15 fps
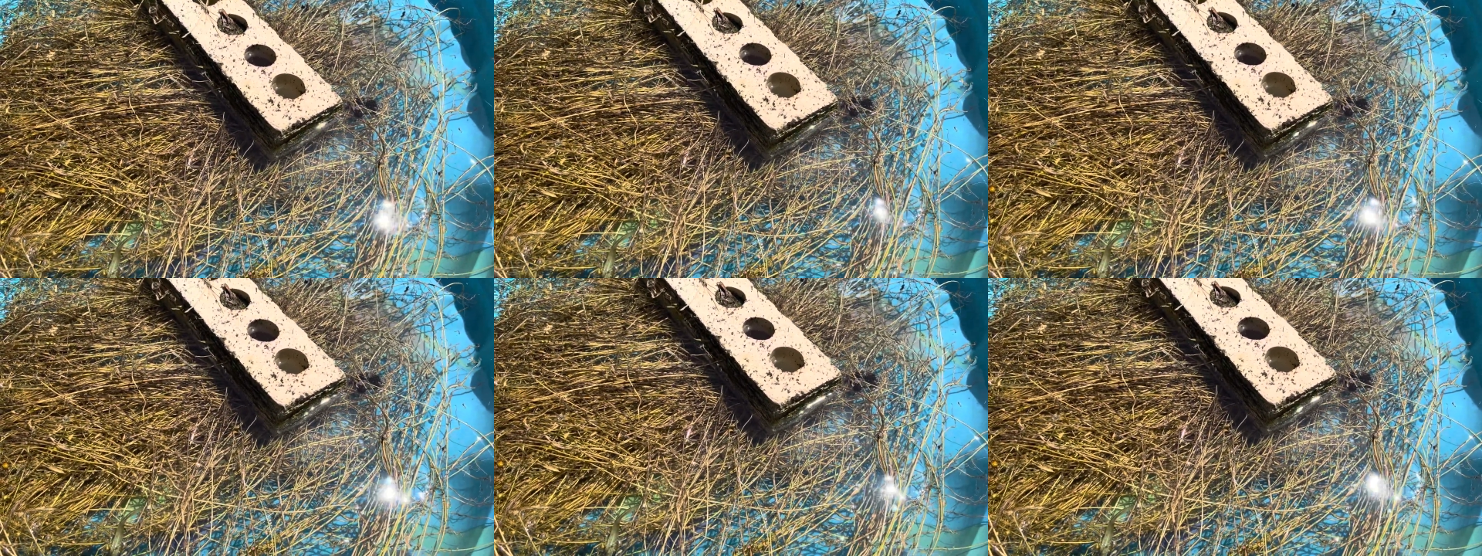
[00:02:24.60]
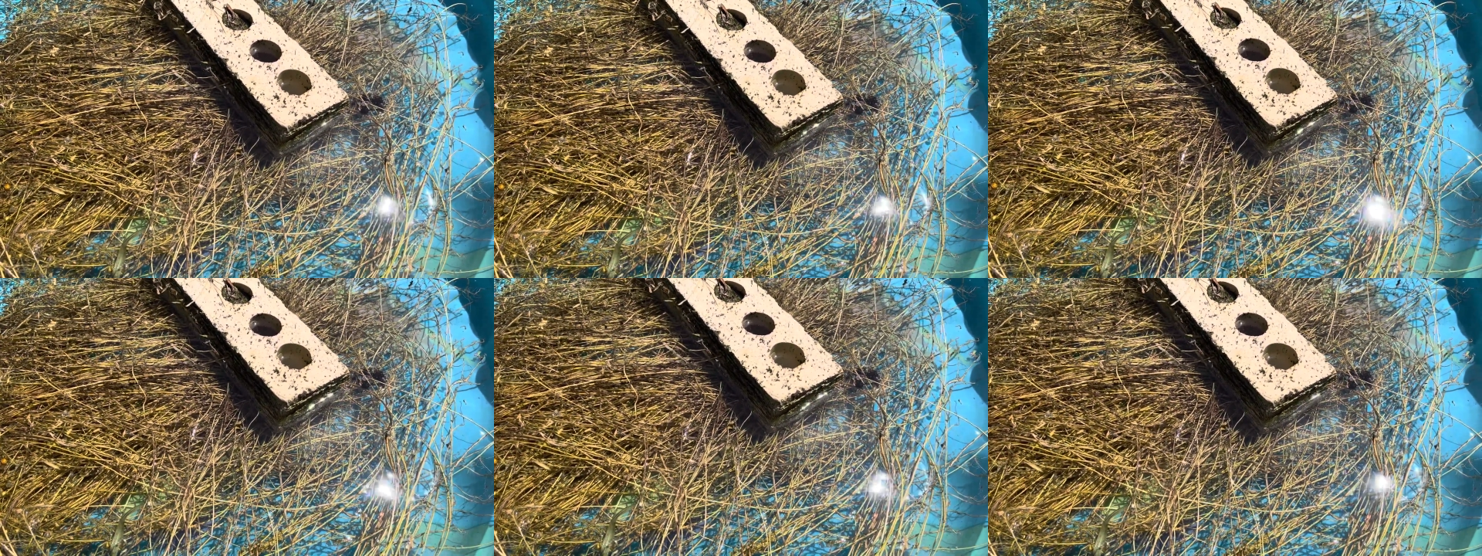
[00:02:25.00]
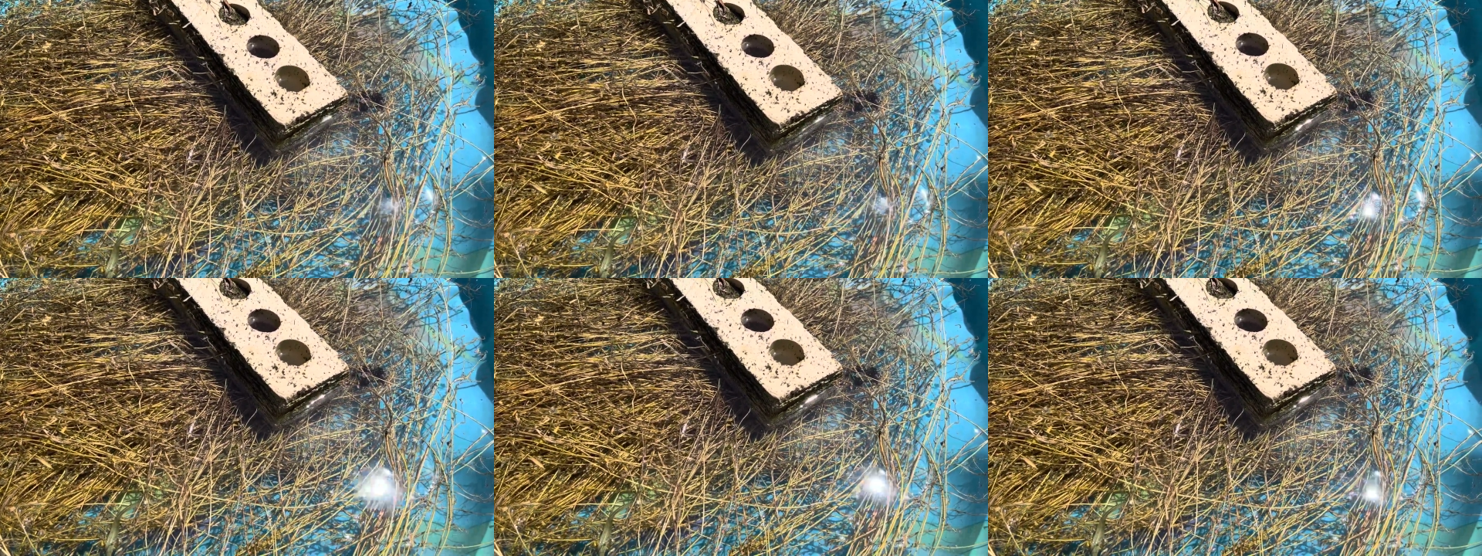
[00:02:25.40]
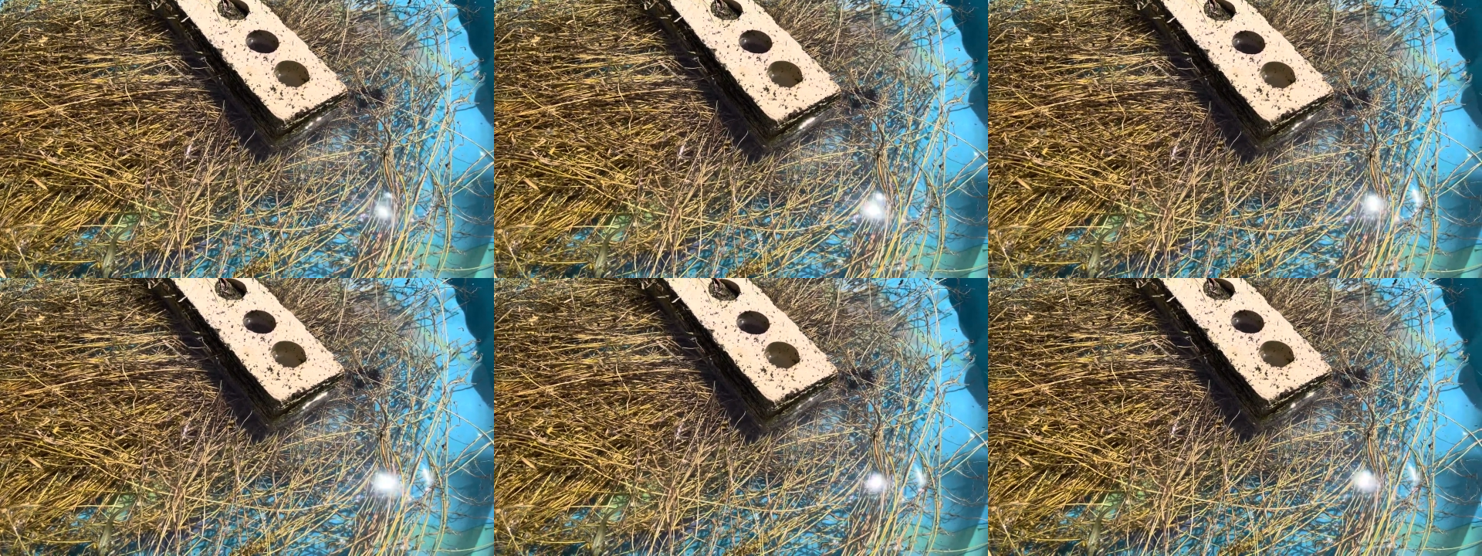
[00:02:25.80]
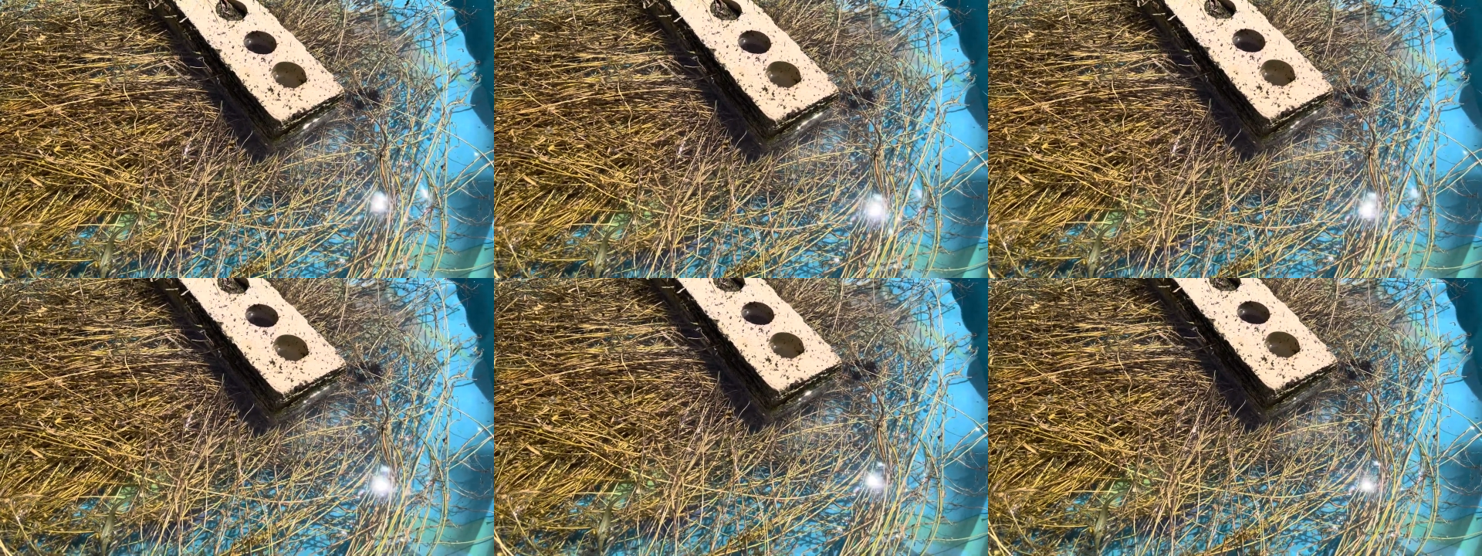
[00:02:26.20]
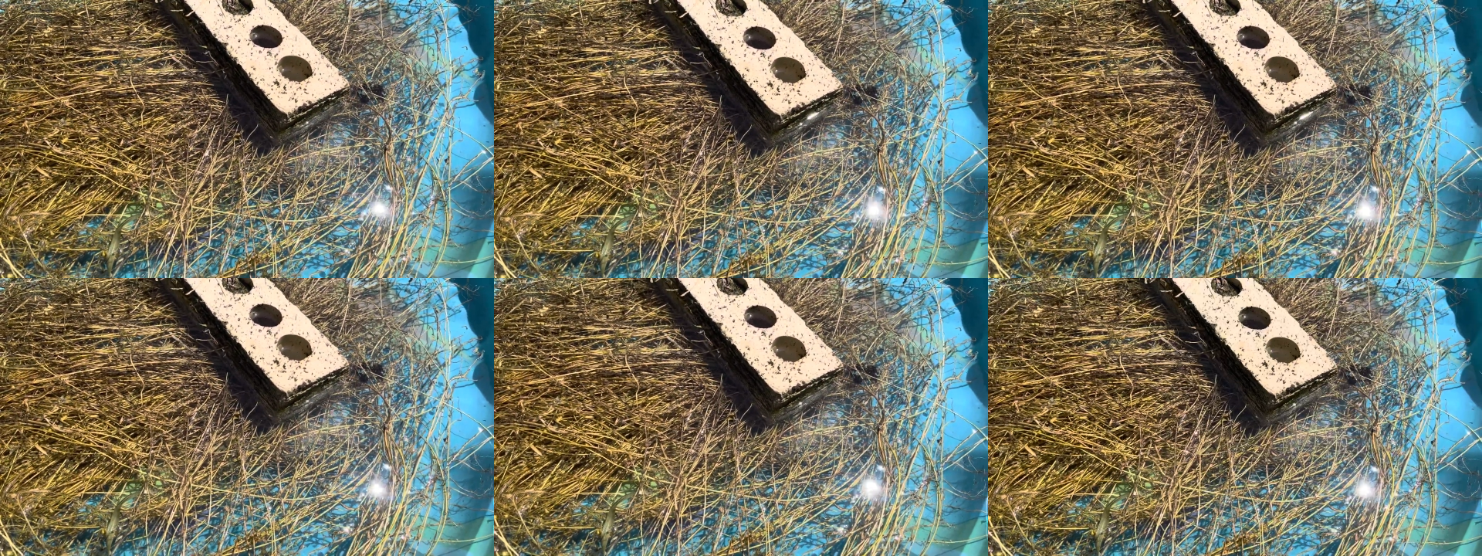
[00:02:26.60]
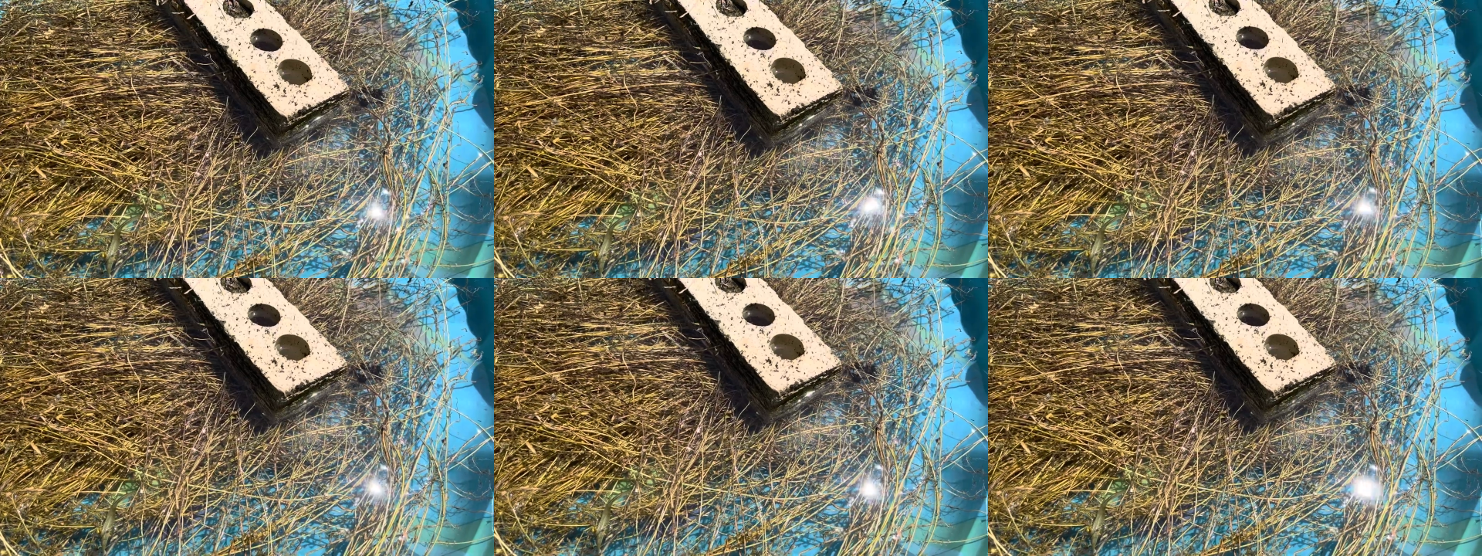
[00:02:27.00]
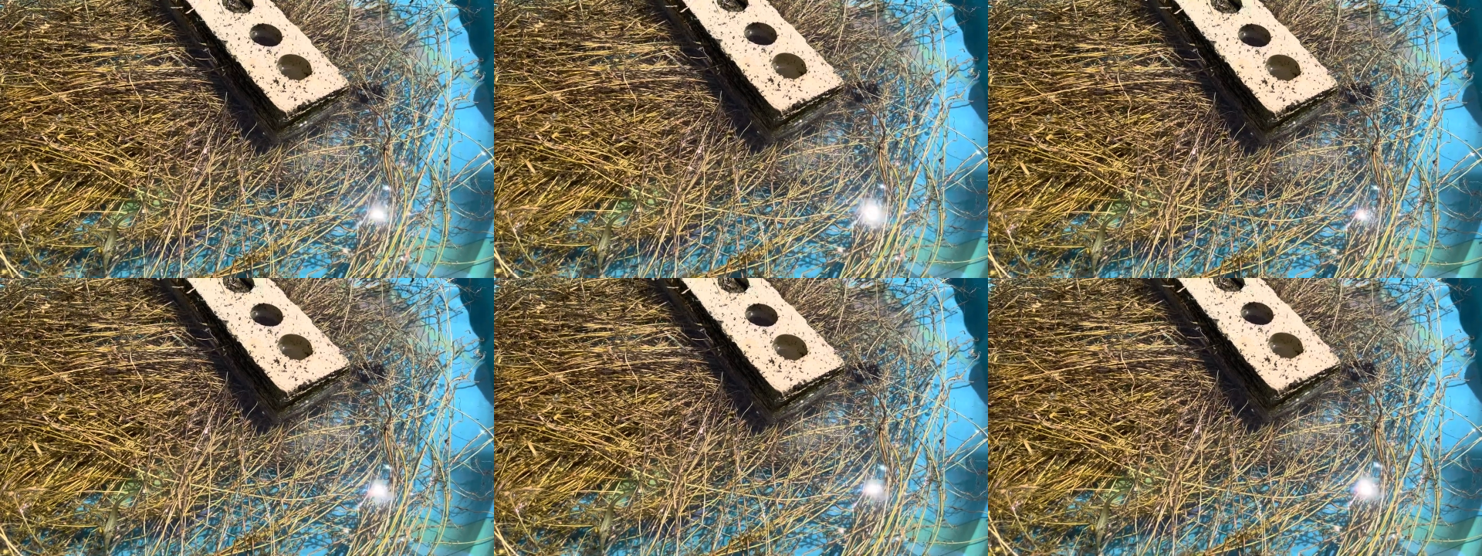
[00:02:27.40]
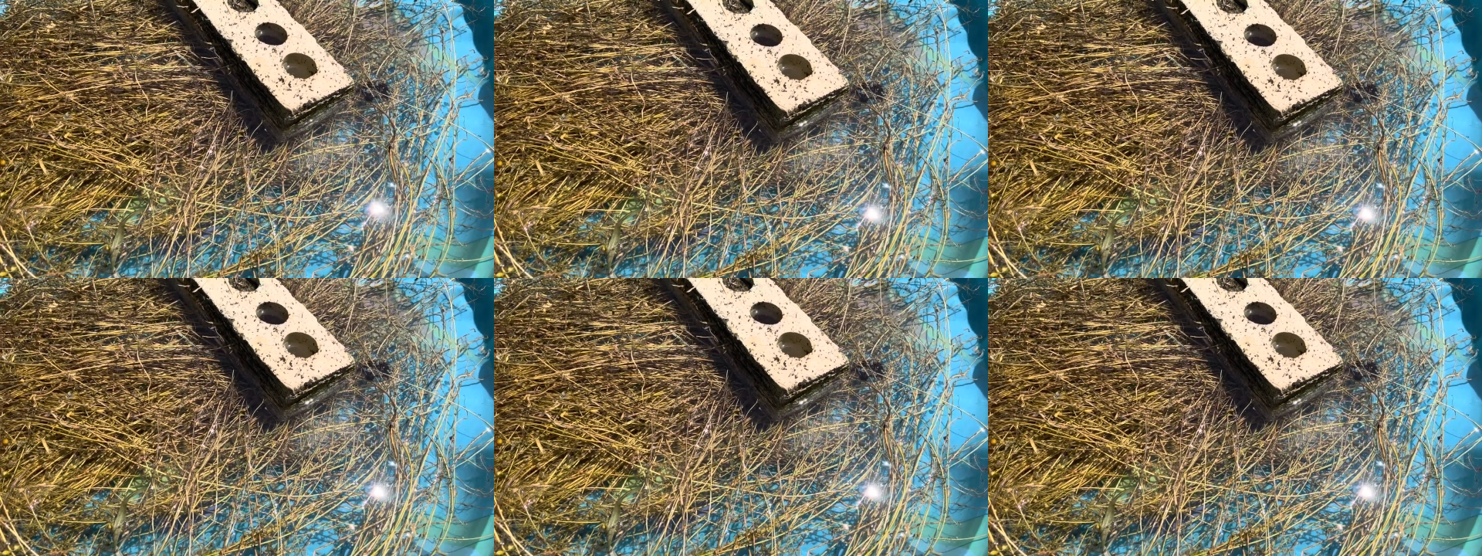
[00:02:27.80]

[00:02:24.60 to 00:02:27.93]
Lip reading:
[unreadable: no face in view]